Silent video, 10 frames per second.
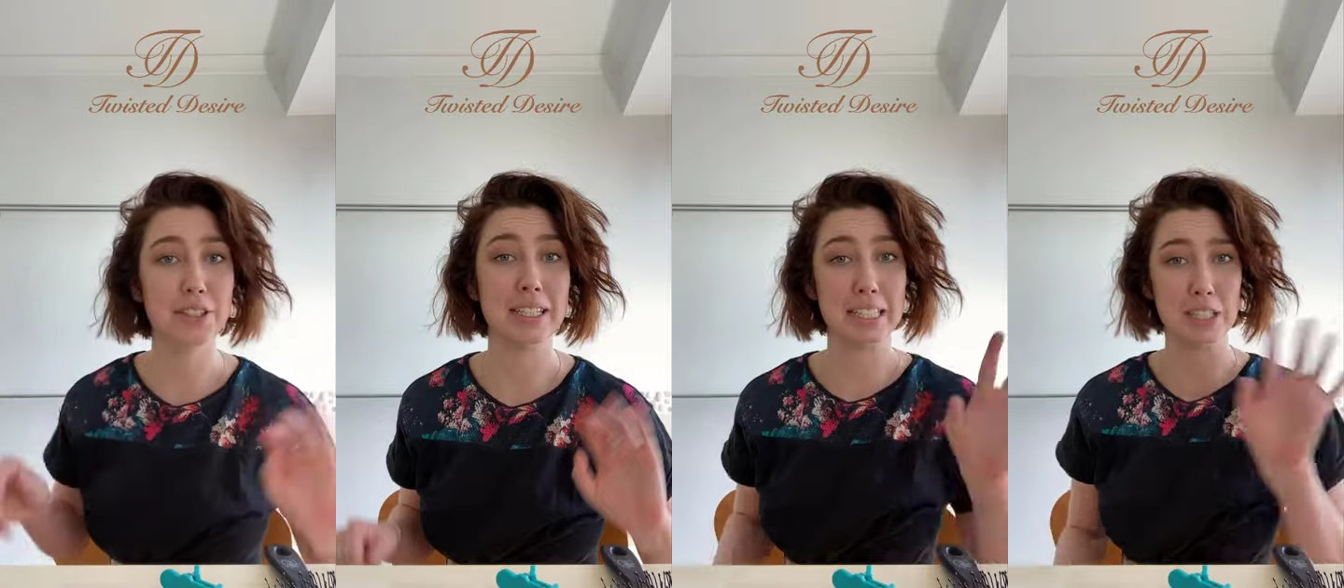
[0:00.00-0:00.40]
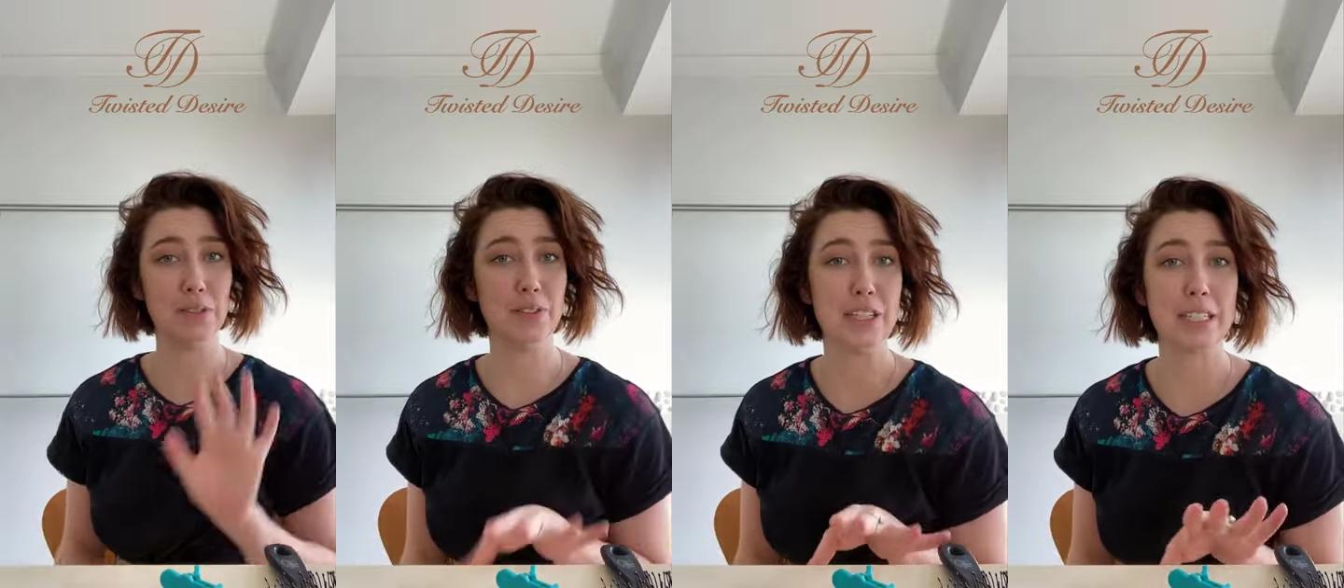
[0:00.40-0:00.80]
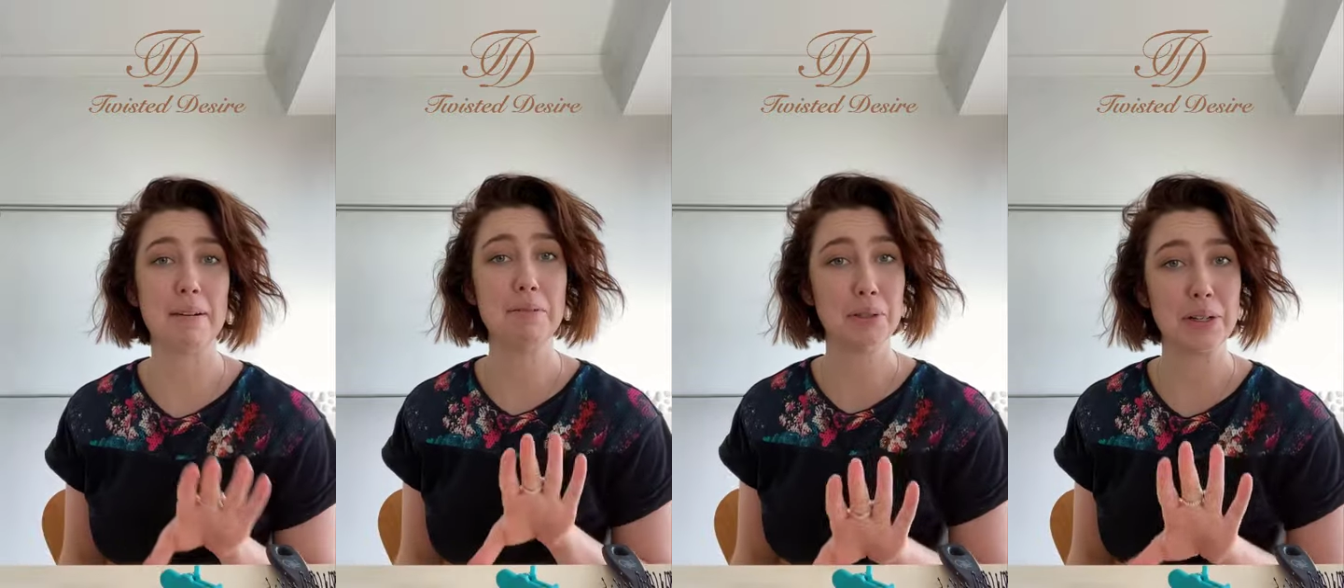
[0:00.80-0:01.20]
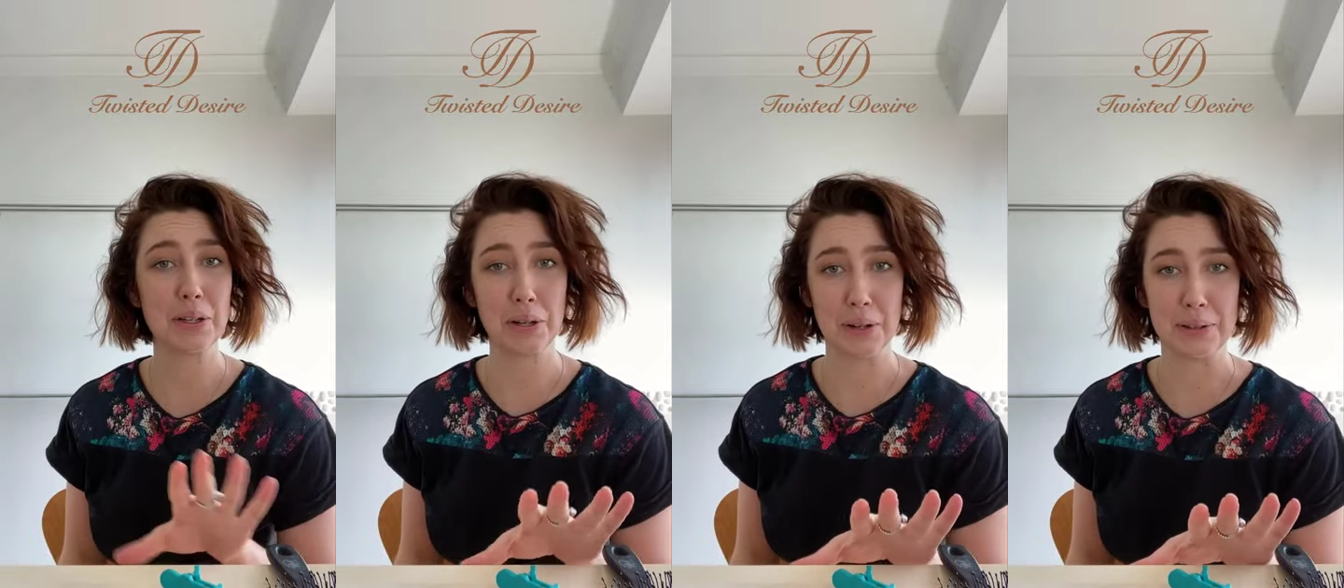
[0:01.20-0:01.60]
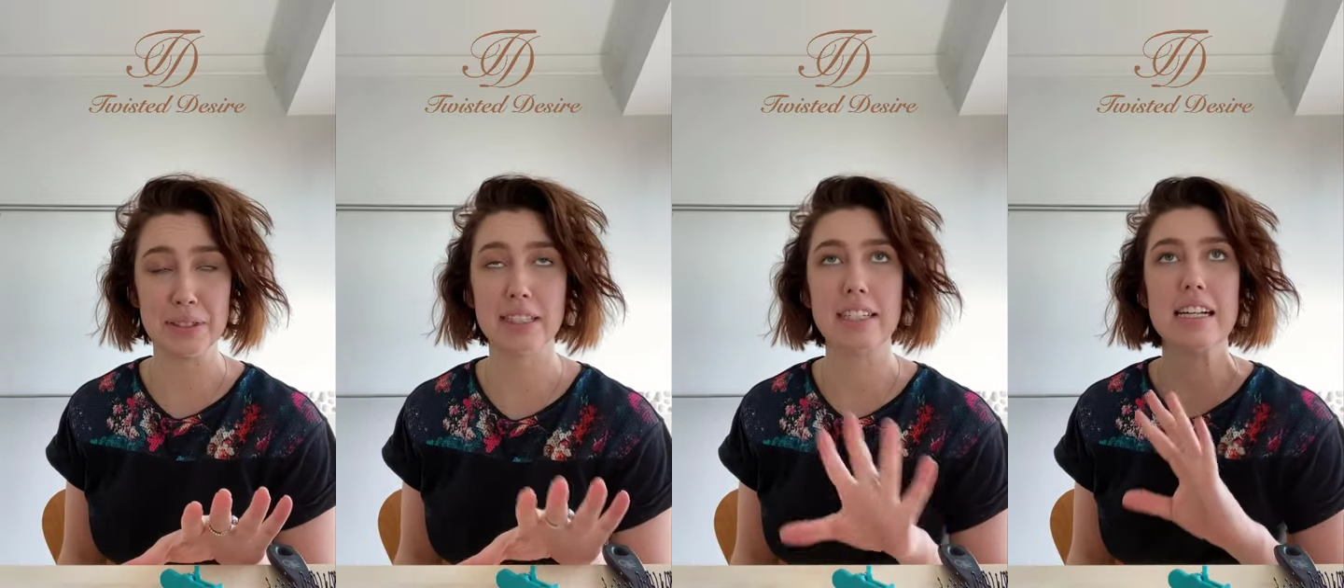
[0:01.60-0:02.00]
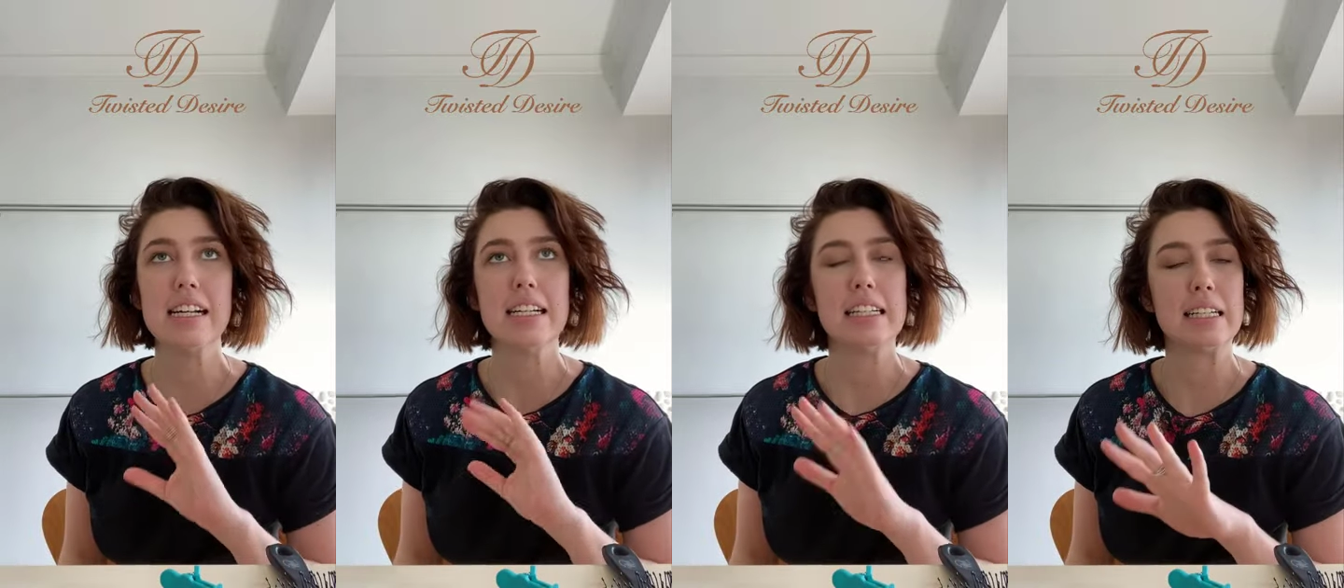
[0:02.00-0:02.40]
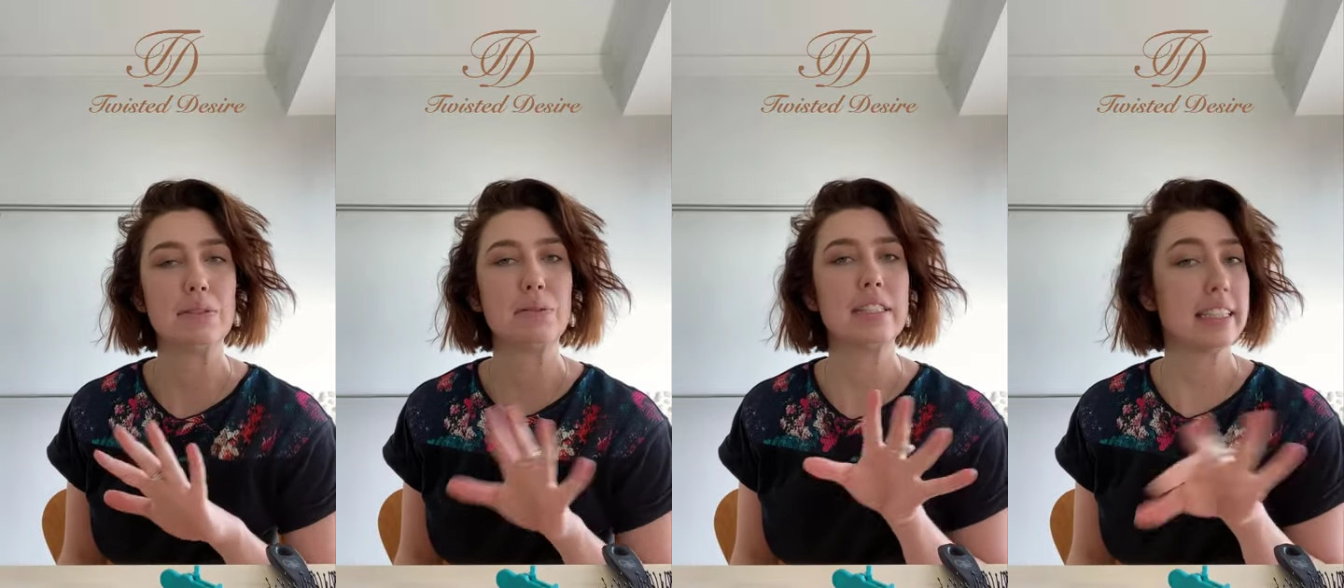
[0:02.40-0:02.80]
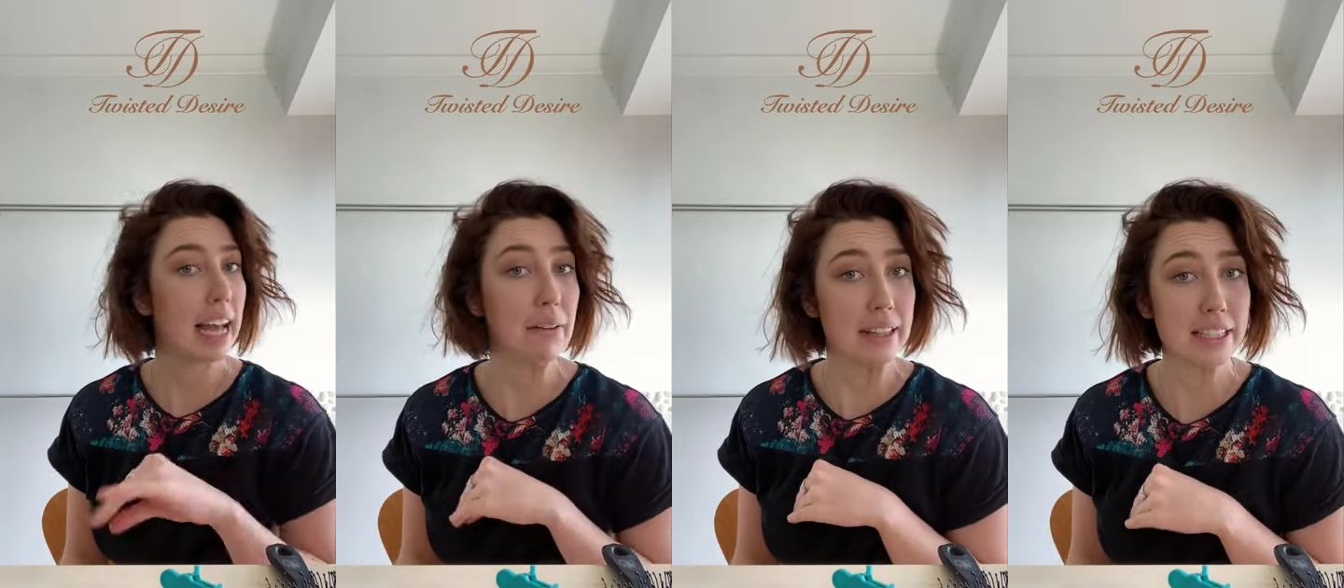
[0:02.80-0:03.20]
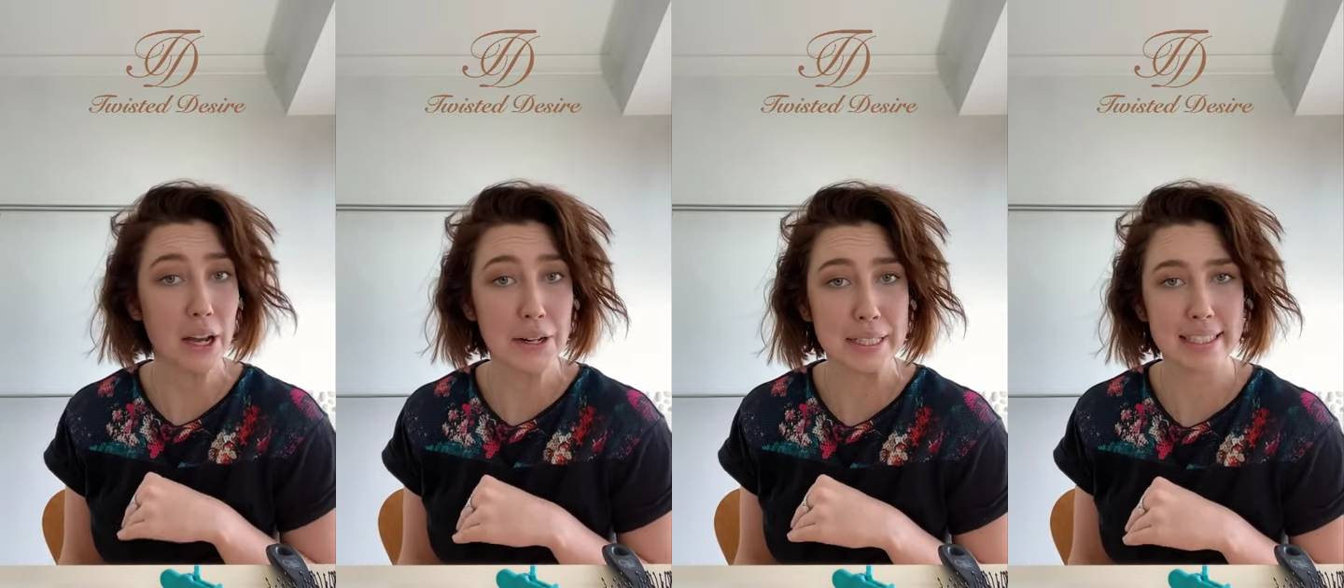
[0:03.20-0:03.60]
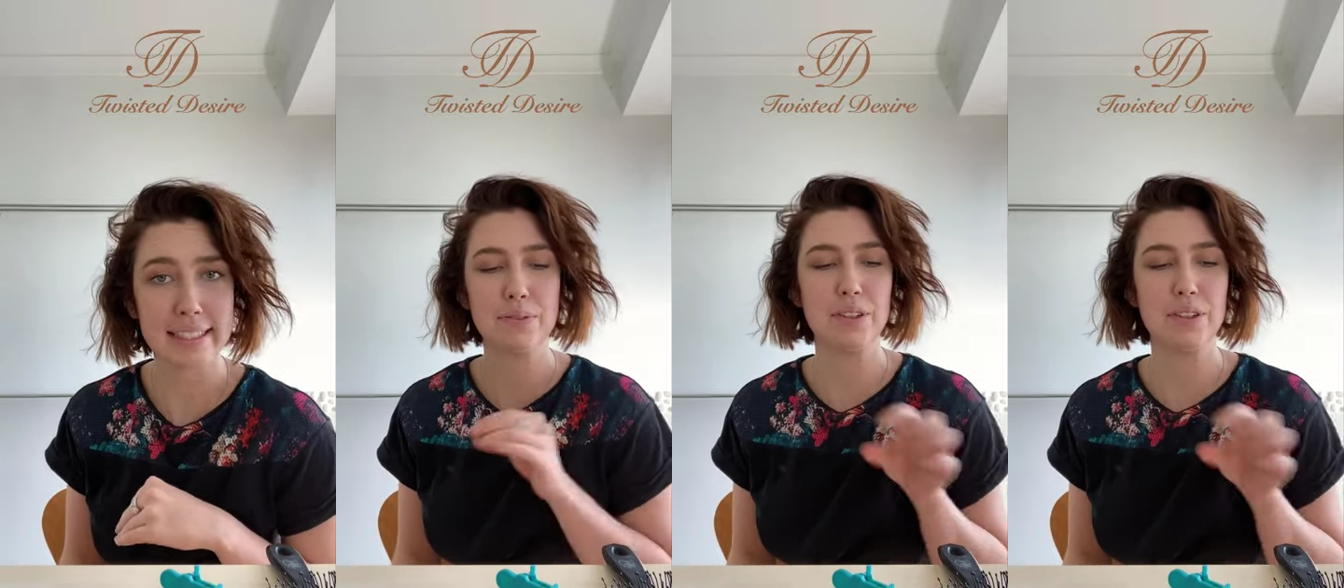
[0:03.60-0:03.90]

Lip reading: so this is the first time I'm doing curls and we'll see how this goes.